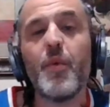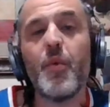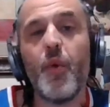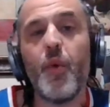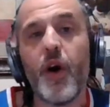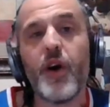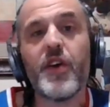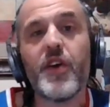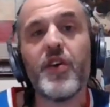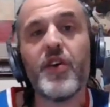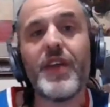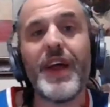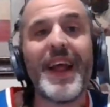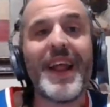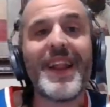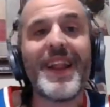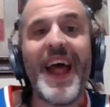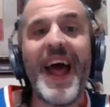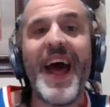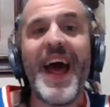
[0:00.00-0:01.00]
Walker
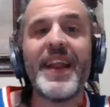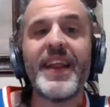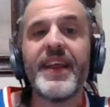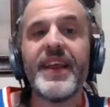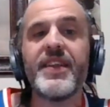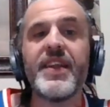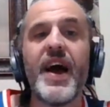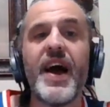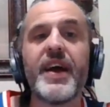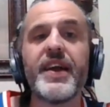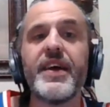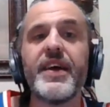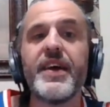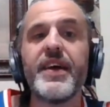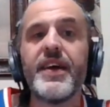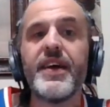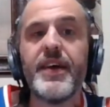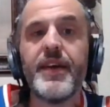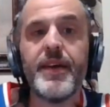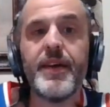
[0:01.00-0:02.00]
like that. He's not going
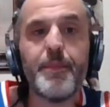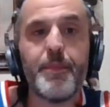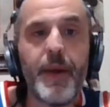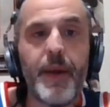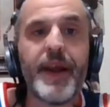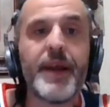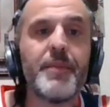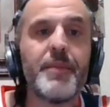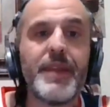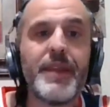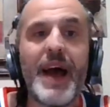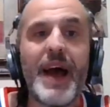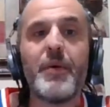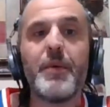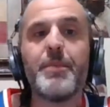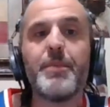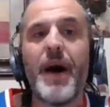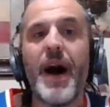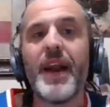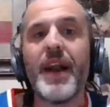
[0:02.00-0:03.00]
to break him down
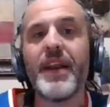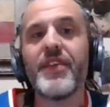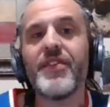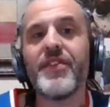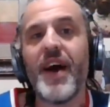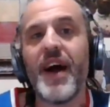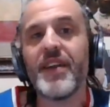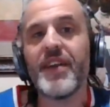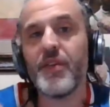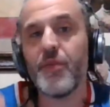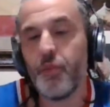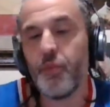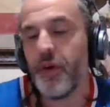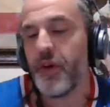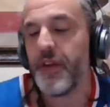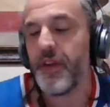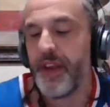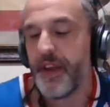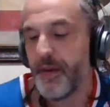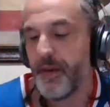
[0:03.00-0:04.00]
with body shots and
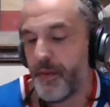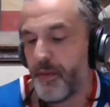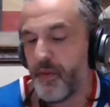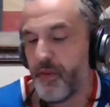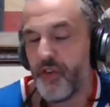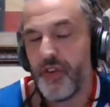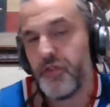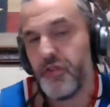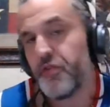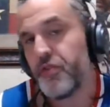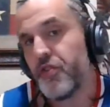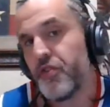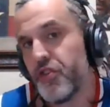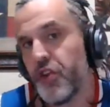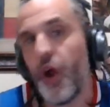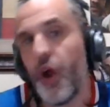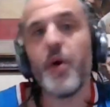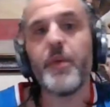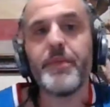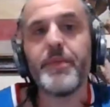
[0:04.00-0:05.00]
really
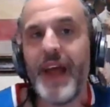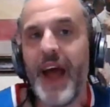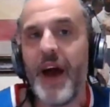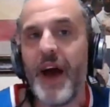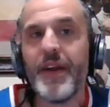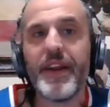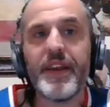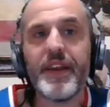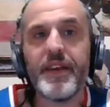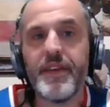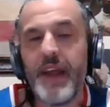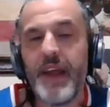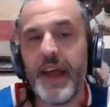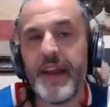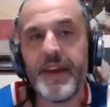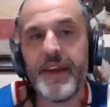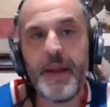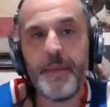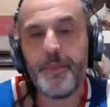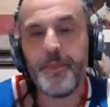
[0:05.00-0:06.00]
slow him down and,
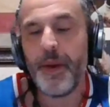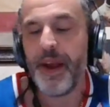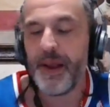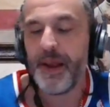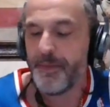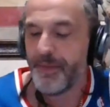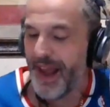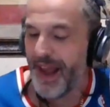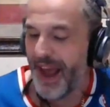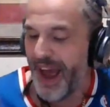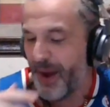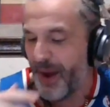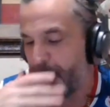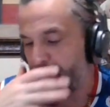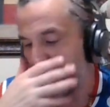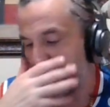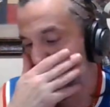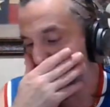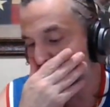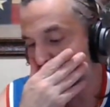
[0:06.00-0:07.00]
and, and break him
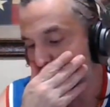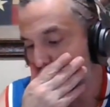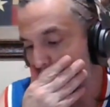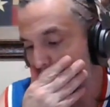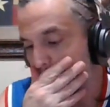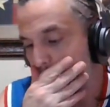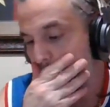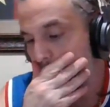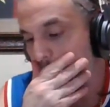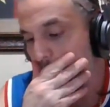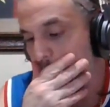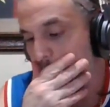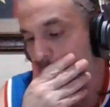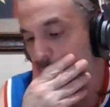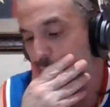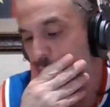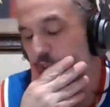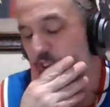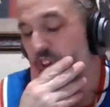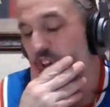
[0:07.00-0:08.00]
down.
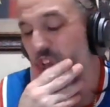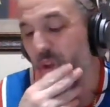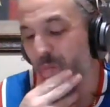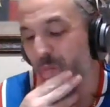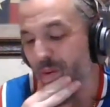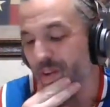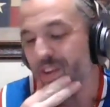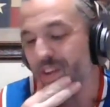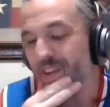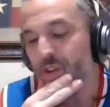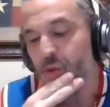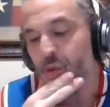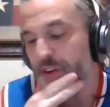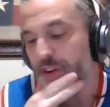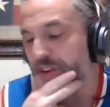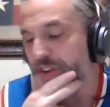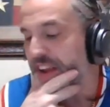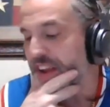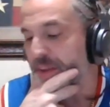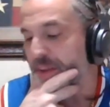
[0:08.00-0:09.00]
He is willing to
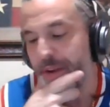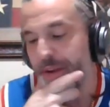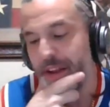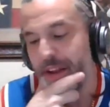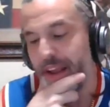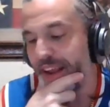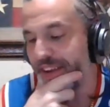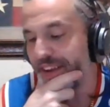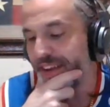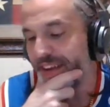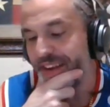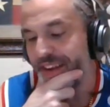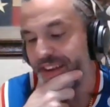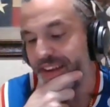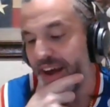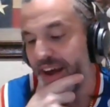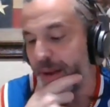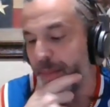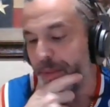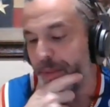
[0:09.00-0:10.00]
exchange, but like I said, he's
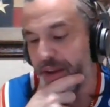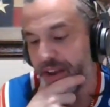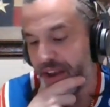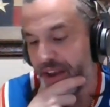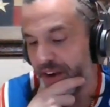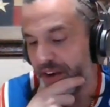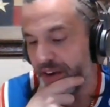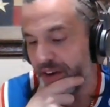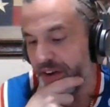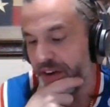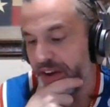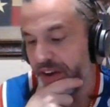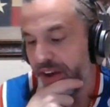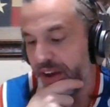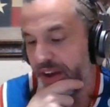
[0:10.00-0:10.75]
not a big hitter.